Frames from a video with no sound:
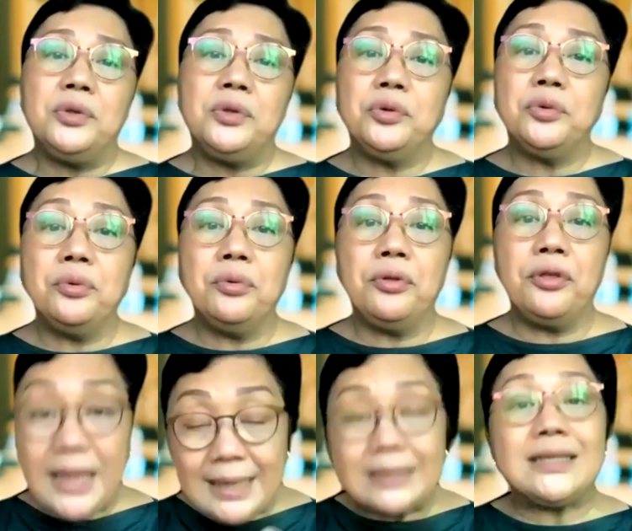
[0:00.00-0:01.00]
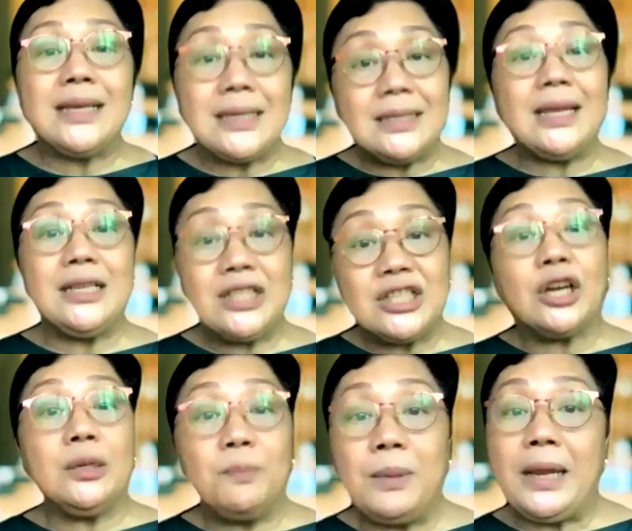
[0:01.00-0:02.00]
to things as they
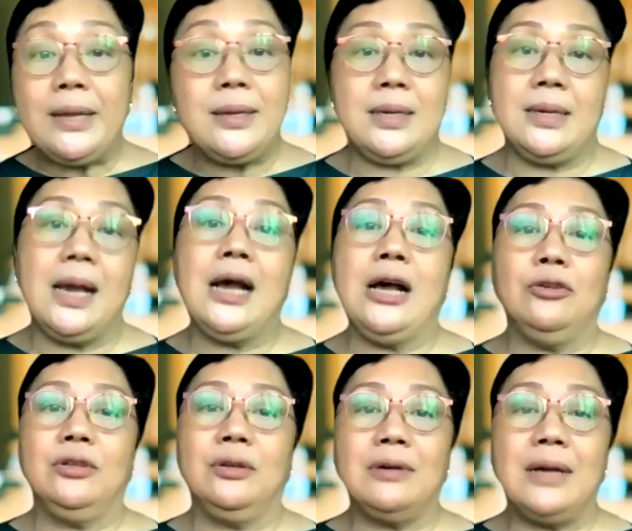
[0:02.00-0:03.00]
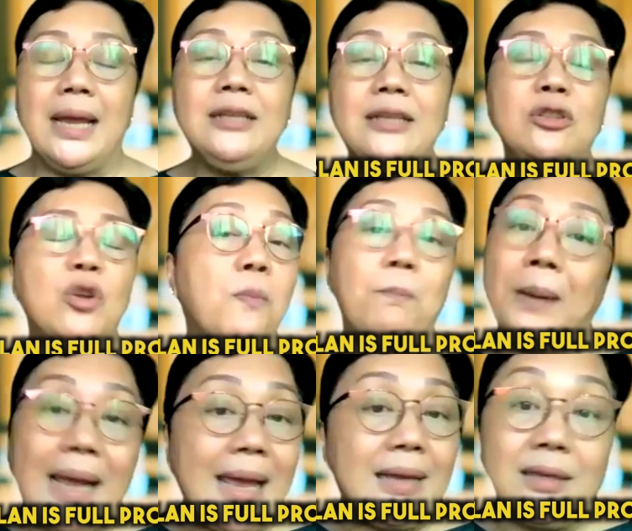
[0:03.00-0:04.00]
start playing out, right? No
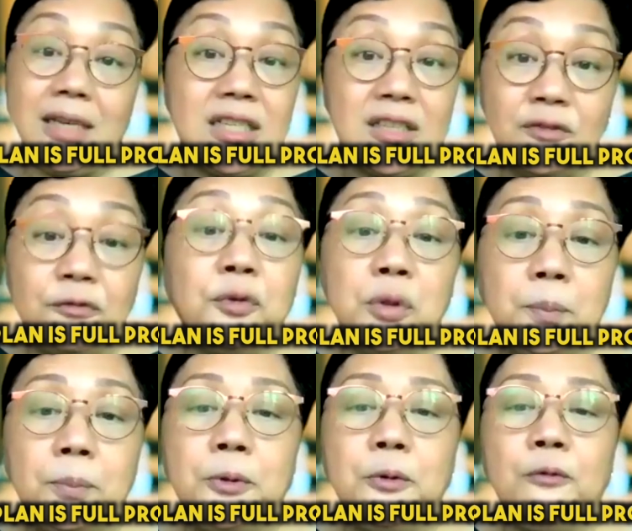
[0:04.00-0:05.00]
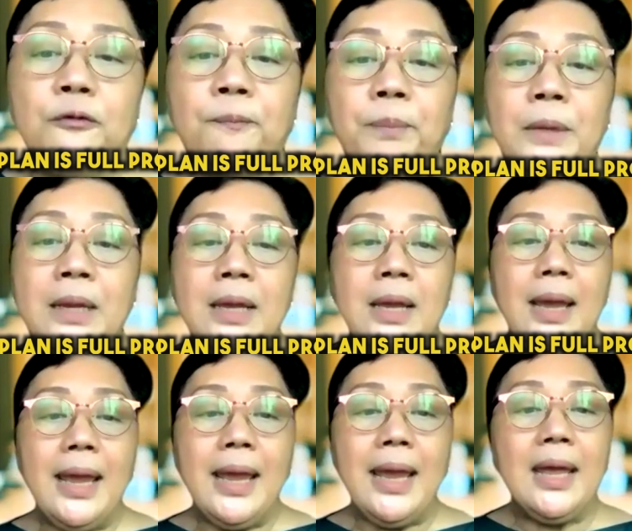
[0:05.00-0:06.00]
plan is foolproof.
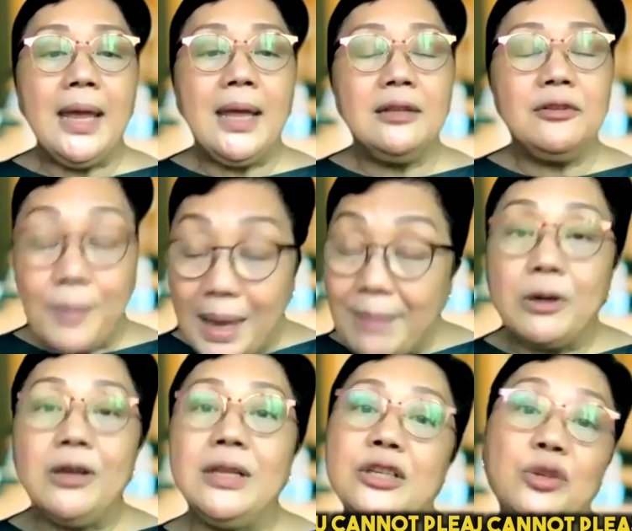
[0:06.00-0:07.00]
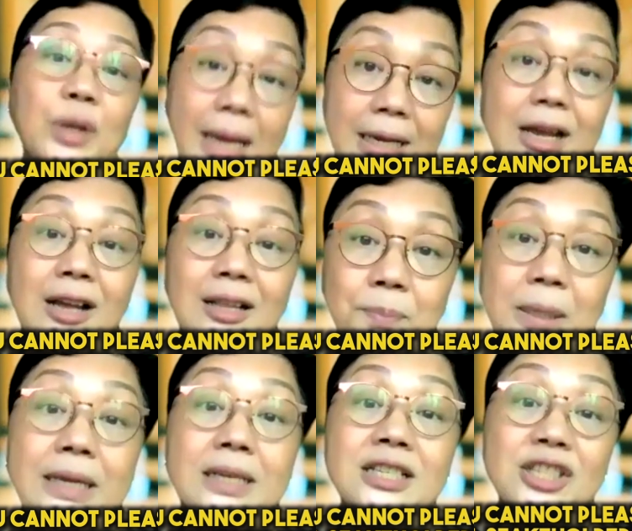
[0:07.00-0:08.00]
And remember that you cannot
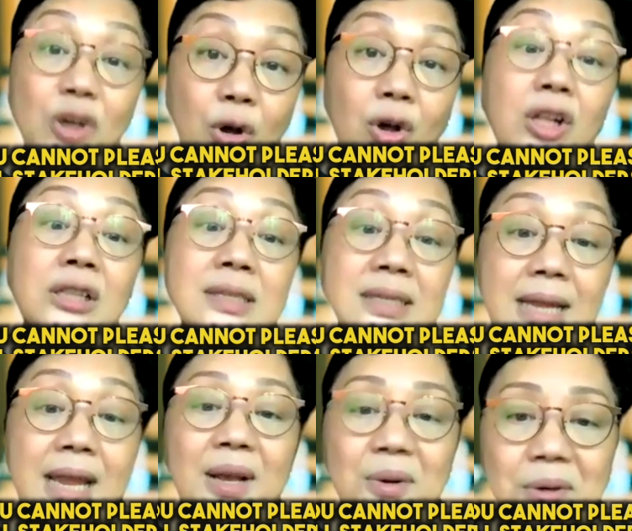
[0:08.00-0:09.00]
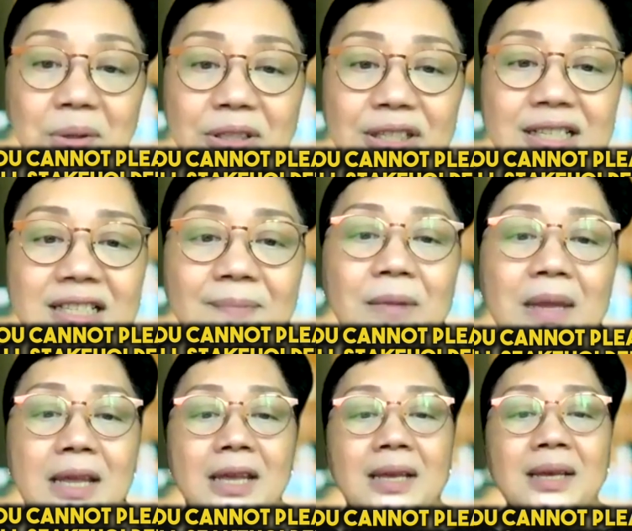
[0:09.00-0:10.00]
please all stakeholders.
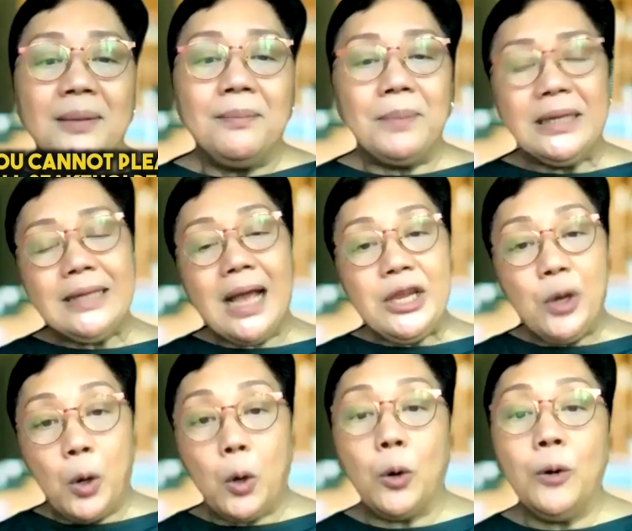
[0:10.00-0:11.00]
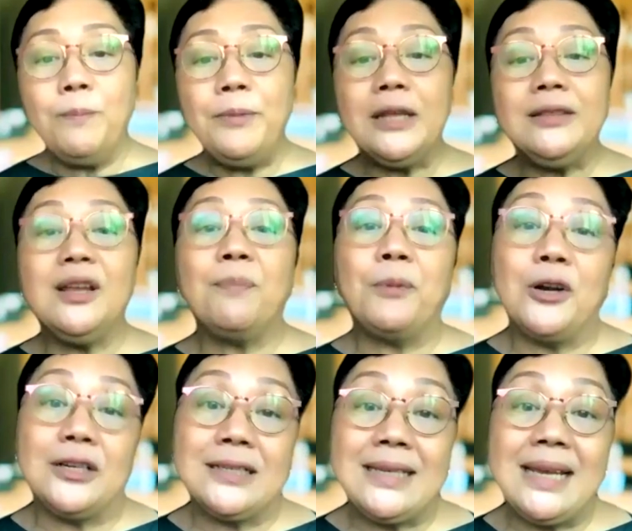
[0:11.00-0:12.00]
But I hope that the
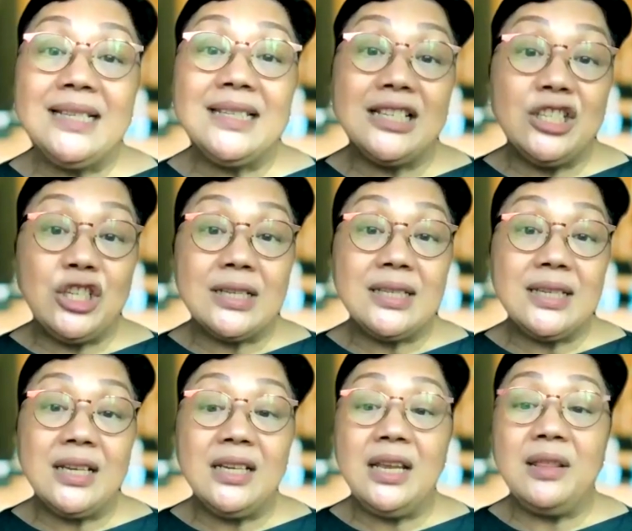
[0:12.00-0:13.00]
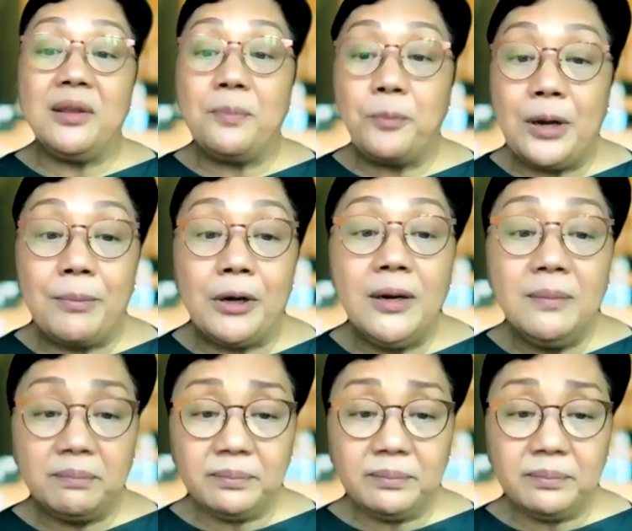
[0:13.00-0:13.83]
process suggested in the primer